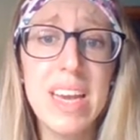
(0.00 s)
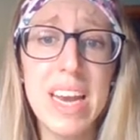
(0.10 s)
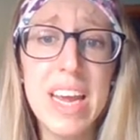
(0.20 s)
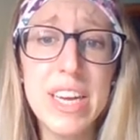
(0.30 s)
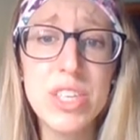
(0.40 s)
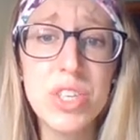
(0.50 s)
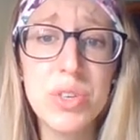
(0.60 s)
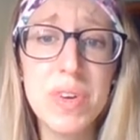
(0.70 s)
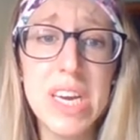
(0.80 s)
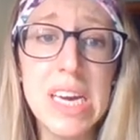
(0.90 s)
In
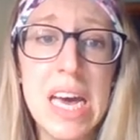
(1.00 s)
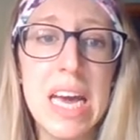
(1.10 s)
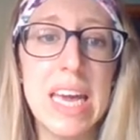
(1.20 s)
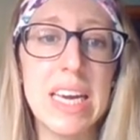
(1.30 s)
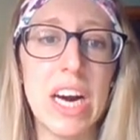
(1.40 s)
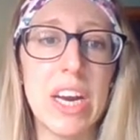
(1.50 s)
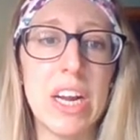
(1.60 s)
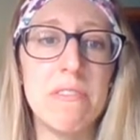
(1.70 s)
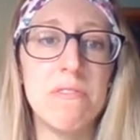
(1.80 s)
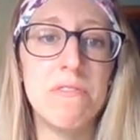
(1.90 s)
history, he cut
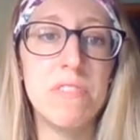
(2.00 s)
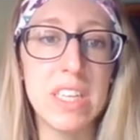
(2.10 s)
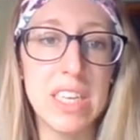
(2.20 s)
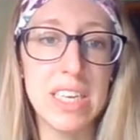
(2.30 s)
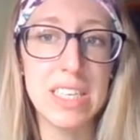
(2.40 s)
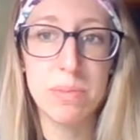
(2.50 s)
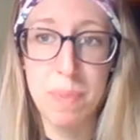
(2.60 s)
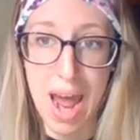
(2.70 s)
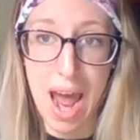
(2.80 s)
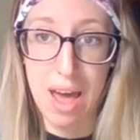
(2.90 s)
a villainous
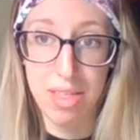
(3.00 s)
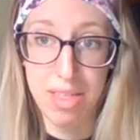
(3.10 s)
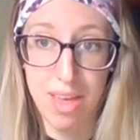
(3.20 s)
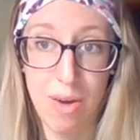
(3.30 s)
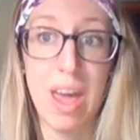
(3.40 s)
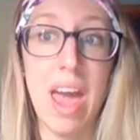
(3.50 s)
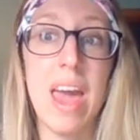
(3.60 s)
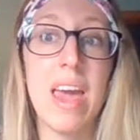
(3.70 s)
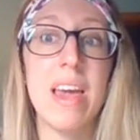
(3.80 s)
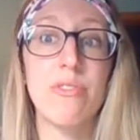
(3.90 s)
path.
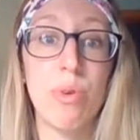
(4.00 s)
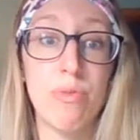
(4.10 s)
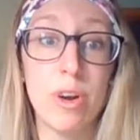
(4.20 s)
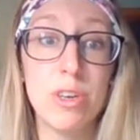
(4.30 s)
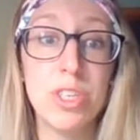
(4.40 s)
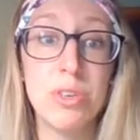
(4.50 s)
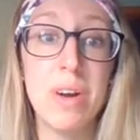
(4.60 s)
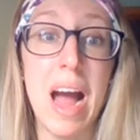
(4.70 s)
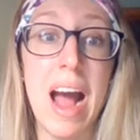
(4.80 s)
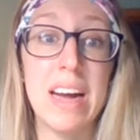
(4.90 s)
Okay, he's referred
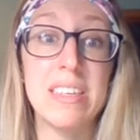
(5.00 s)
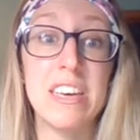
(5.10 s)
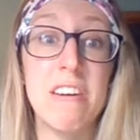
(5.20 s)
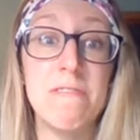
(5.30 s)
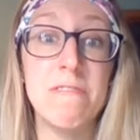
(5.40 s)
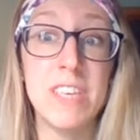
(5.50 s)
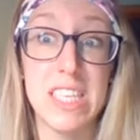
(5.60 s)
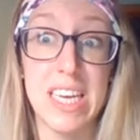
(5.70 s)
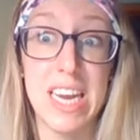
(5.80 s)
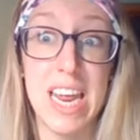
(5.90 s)
to as a
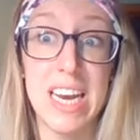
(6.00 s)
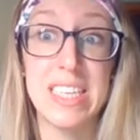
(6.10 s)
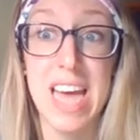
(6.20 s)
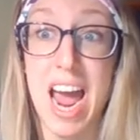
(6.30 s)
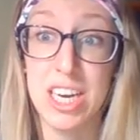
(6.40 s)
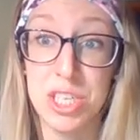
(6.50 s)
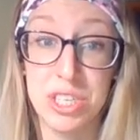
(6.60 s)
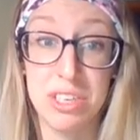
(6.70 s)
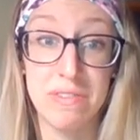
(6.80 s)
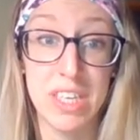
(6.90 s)
villain, and his
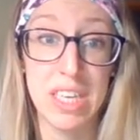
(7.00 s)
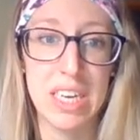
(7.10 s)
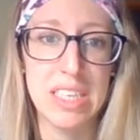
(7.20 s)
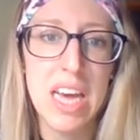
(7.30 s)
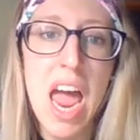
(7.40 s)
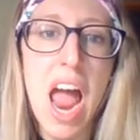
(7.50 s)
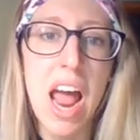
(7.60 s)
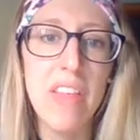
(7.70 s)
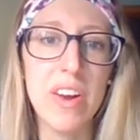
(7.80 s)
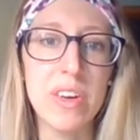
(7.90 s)
actions are villainous.
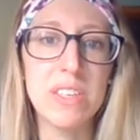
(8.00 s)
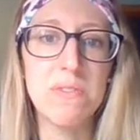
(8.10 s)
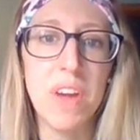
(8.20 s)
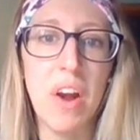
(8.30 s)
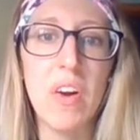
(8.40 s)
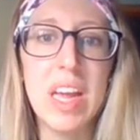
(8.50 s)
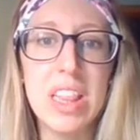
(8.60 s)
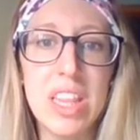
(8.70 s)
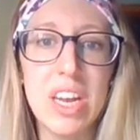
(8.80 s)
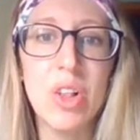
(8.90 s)
And there is very
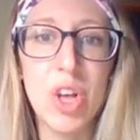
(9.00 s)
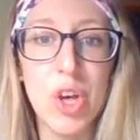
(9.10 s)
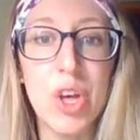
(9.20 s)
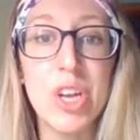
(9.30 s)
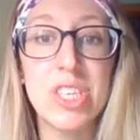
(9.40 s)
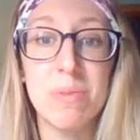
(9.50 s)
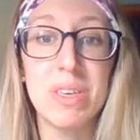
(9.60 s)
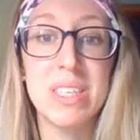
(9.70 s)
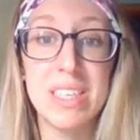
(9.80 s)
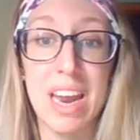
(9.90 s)
little good to
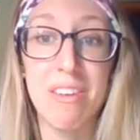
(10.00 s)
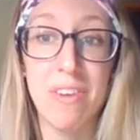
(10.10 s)
be said